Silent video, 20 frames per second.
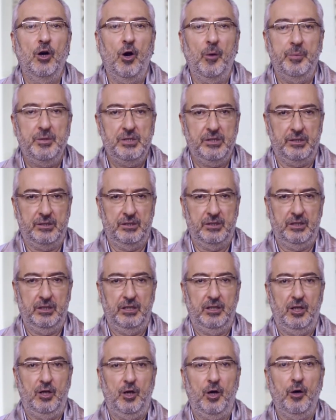option
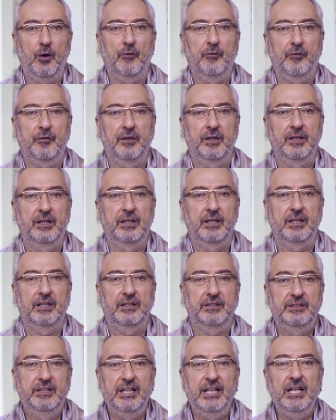of
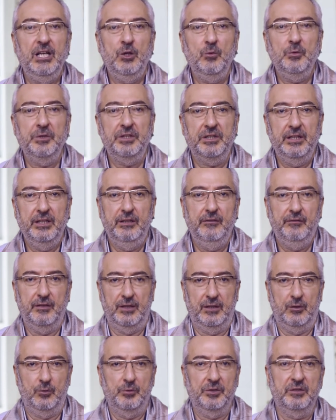dealing with
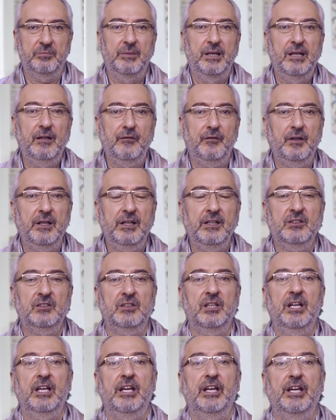evil, with
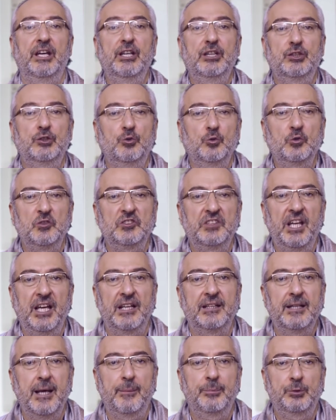malevolence, is to
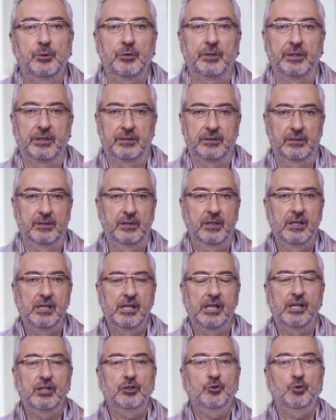stand up to it,
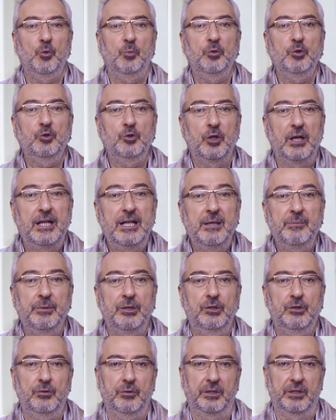is to put a
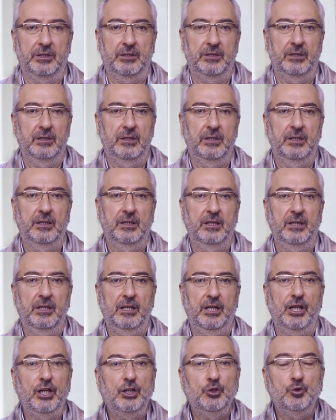limit to it,
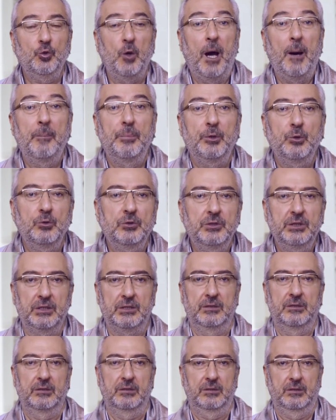is to uproot
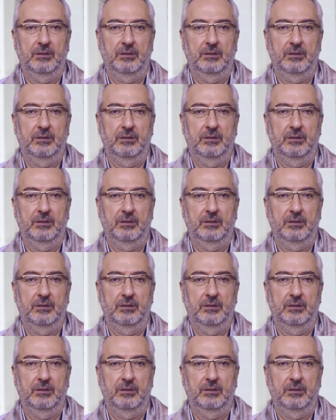it.